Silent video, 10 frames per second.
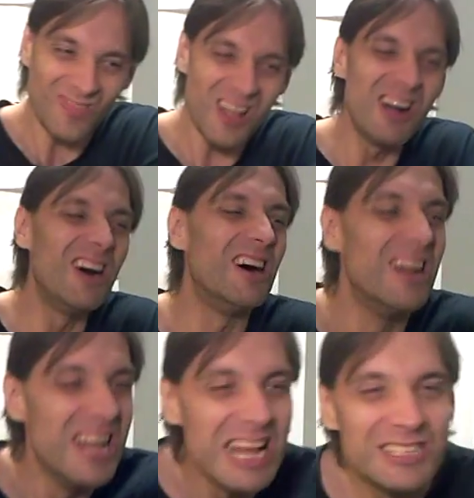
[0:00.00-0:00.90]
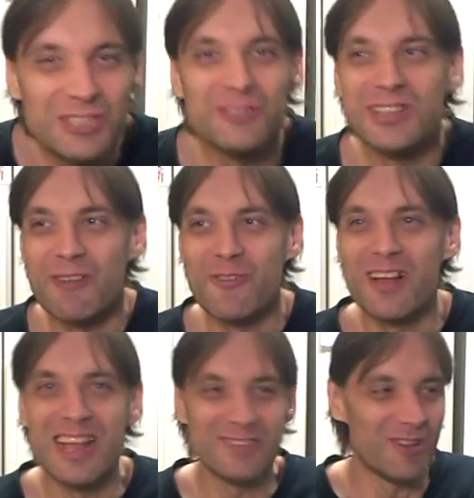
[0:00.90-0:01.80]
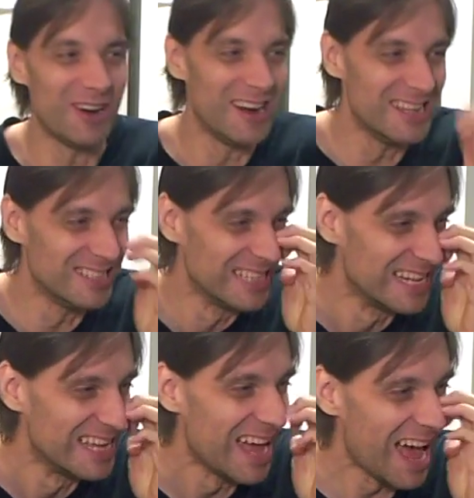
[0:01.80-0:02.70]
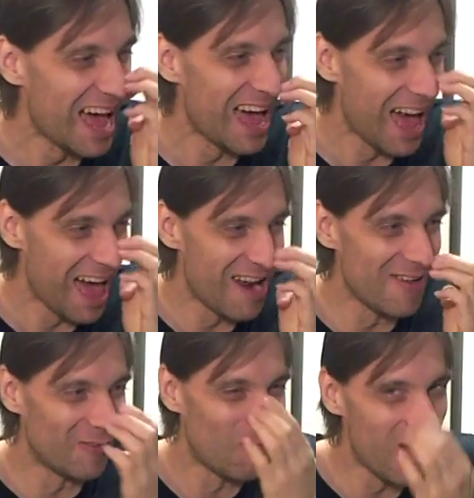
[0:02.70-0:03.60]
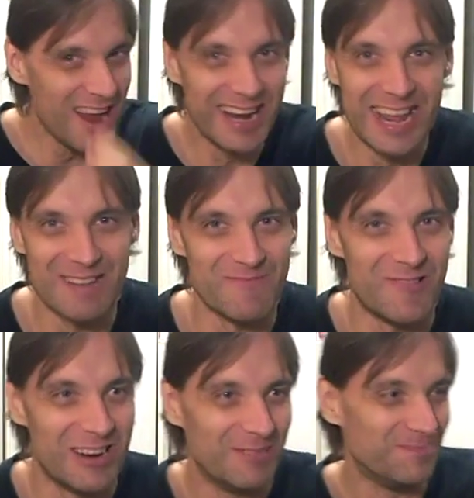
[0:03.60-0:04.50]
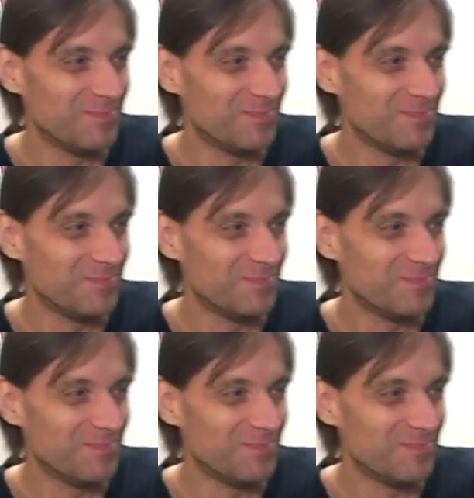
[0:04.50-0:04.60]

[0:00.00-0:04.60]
Ugh. As soon as I realize what it is, I don't even want it anymore.